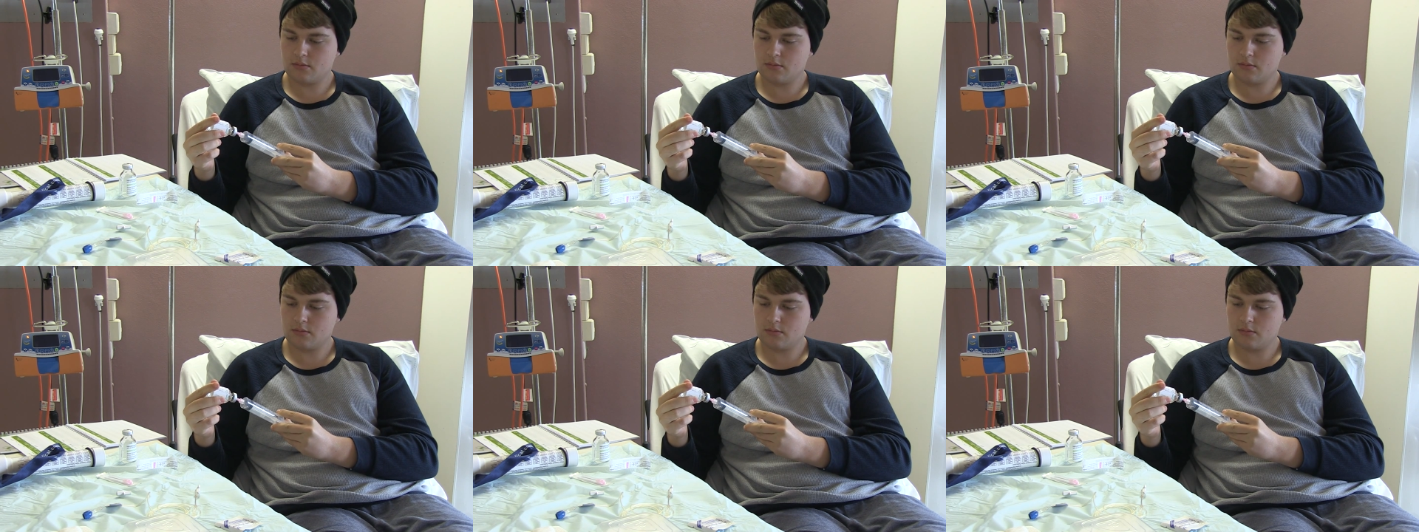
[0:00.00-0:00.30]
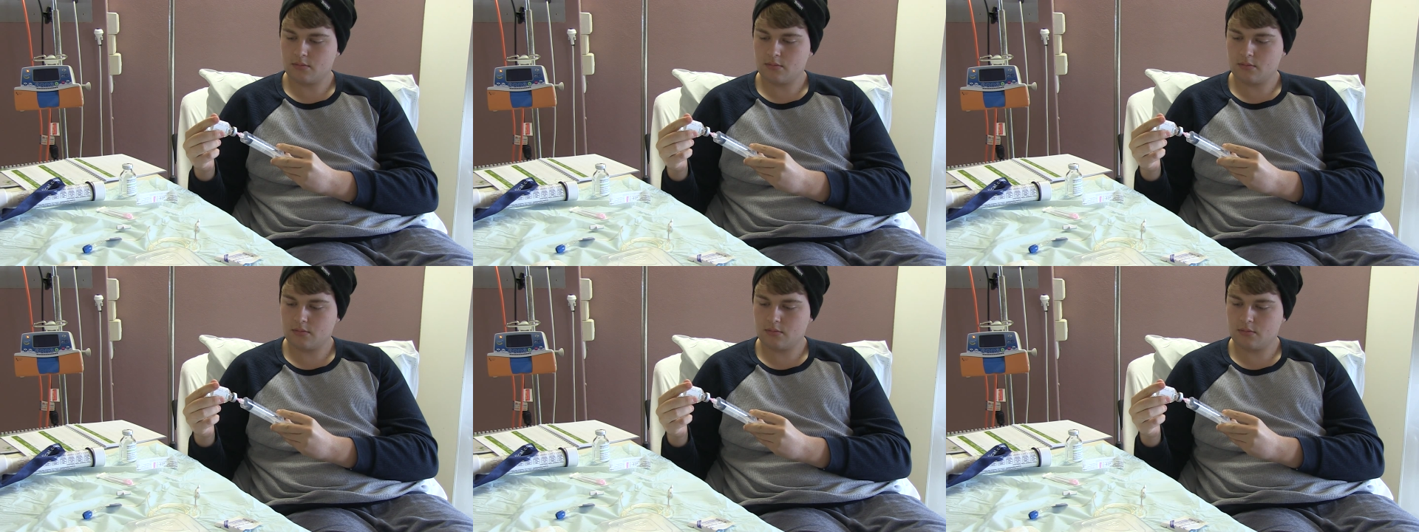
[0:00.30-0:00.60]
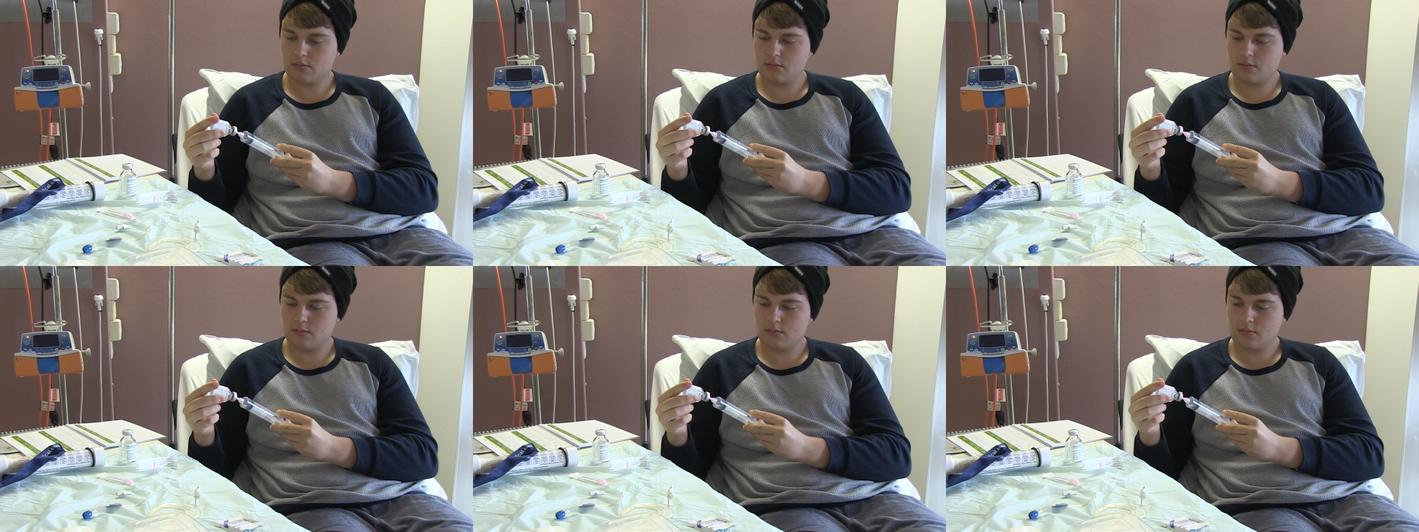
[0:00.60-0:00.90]

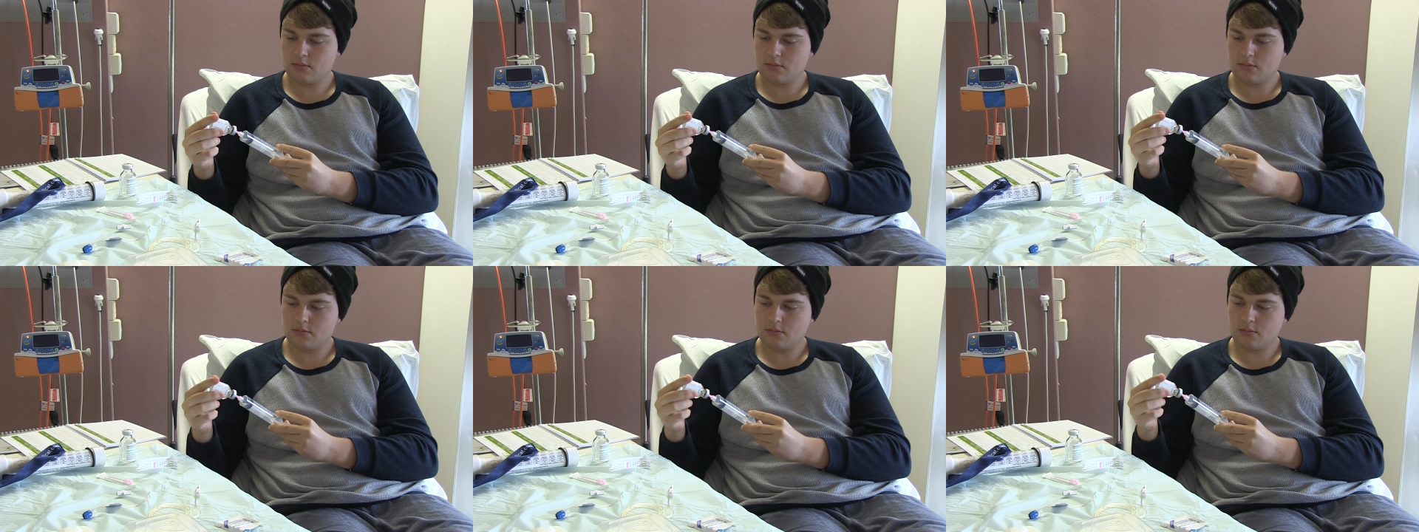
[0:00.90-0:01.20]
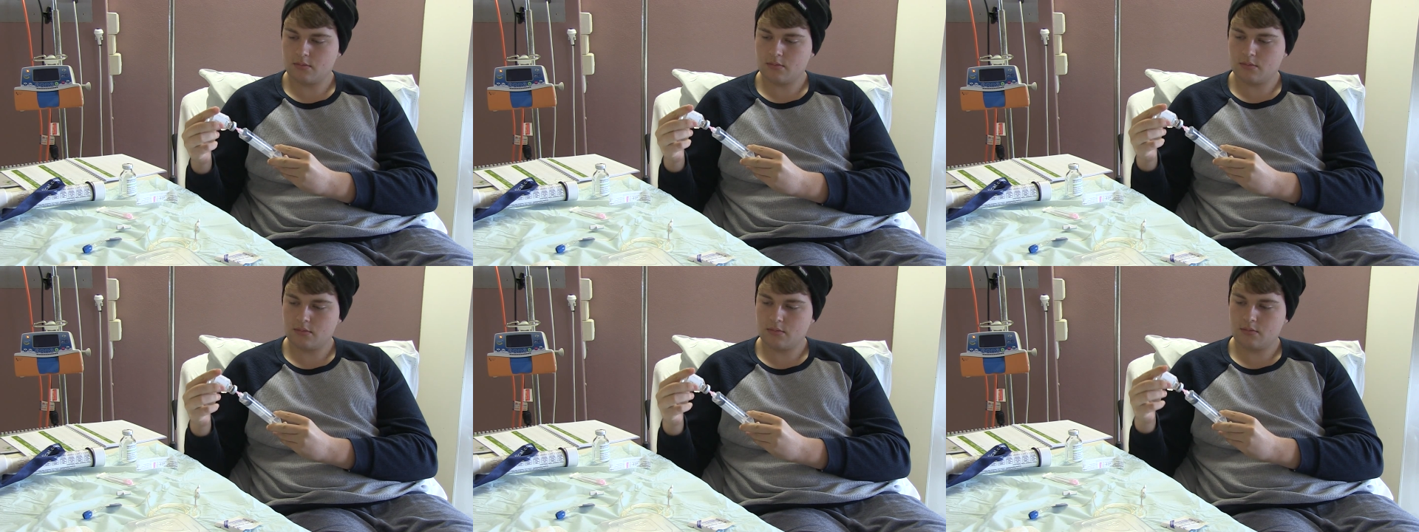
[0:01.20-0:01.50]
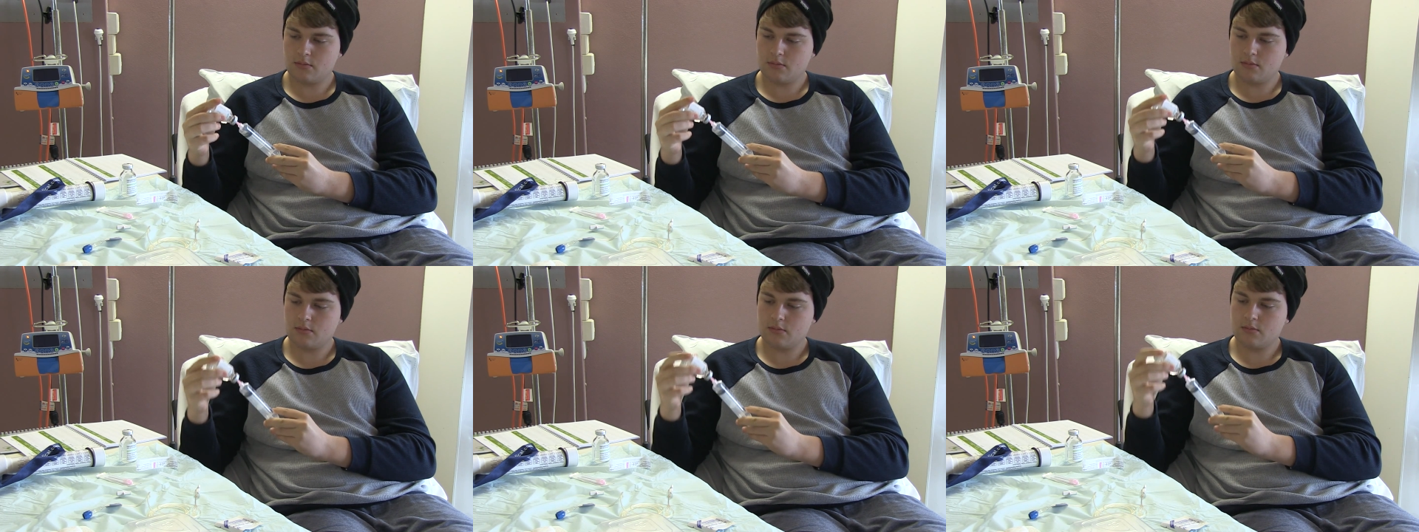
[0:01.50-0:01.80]

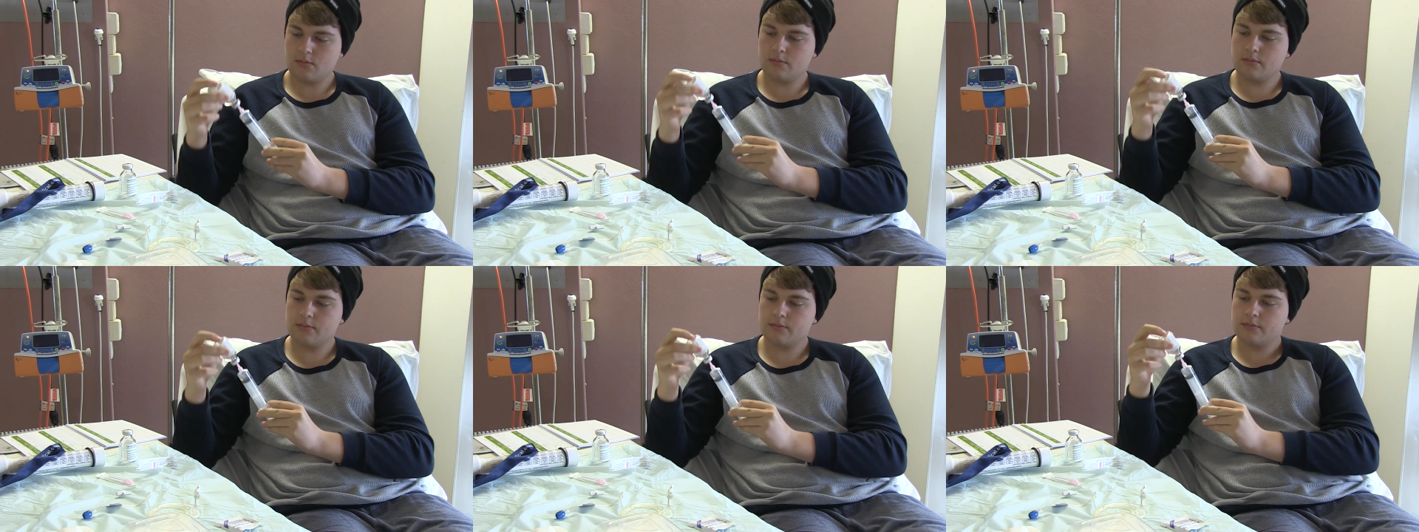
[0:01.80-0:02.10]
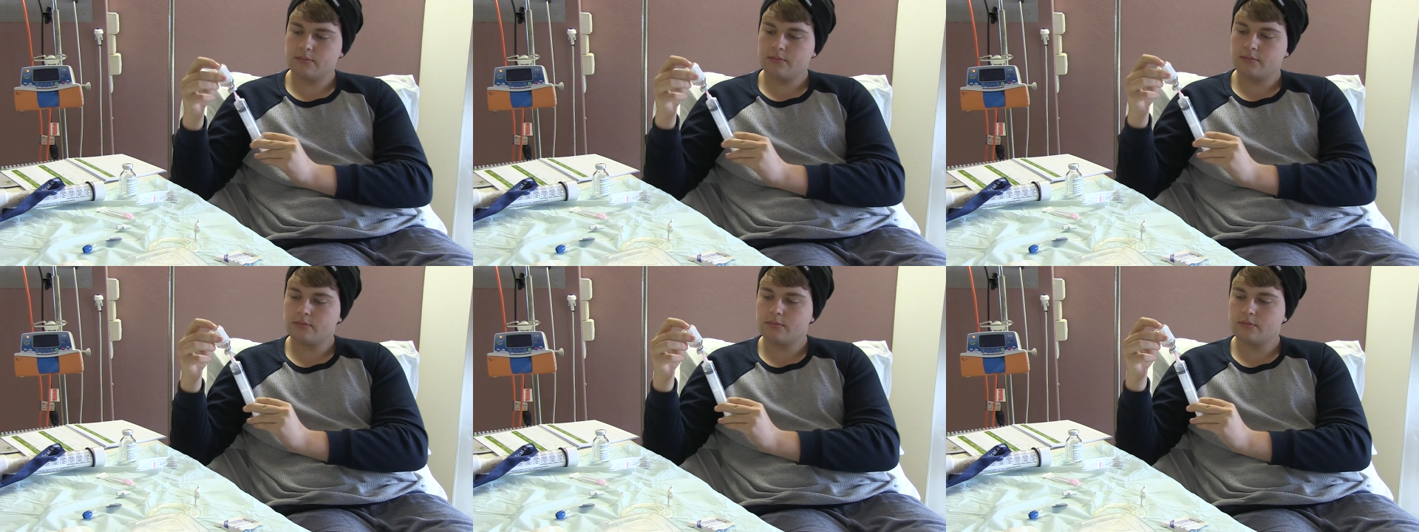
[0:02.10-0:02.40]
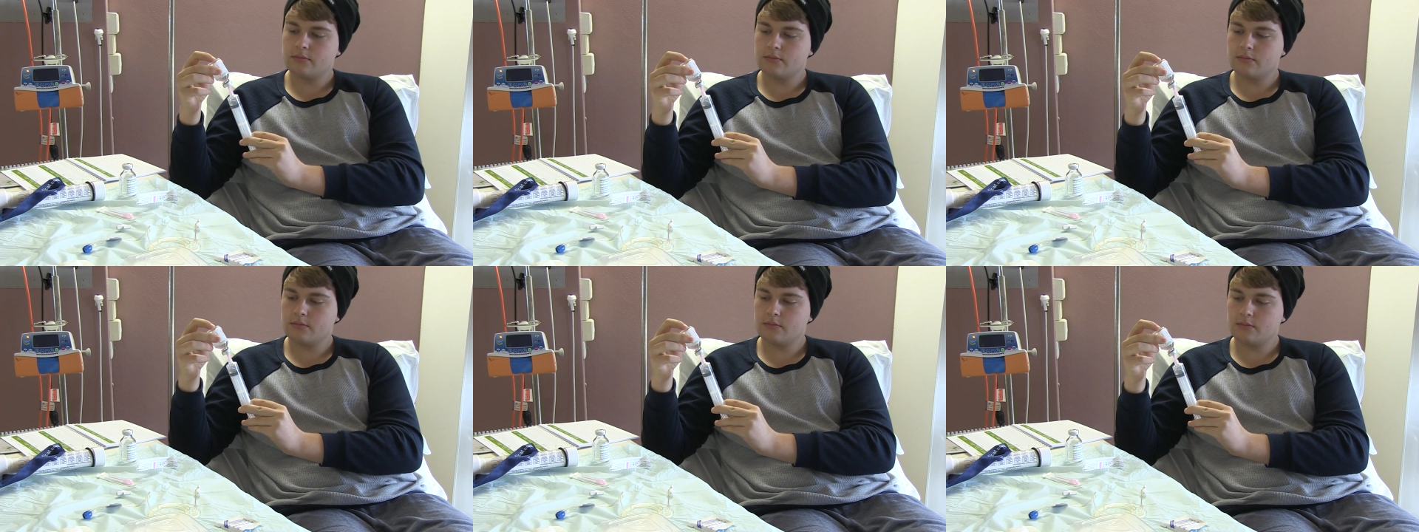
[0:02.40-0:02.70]

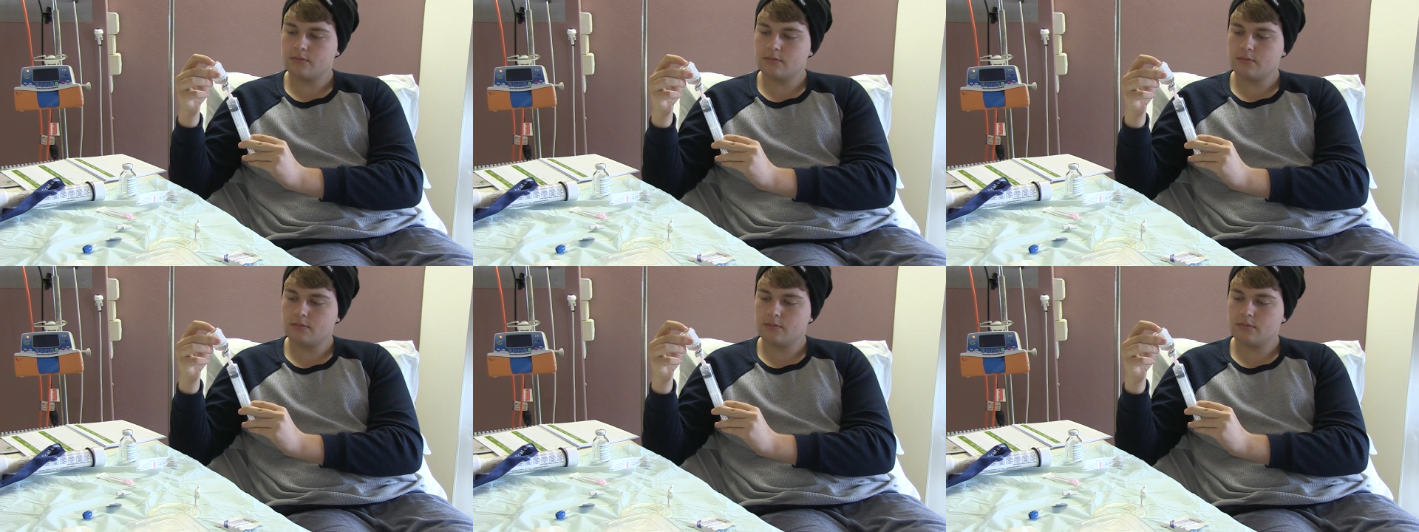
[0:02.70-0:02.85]
[no speech]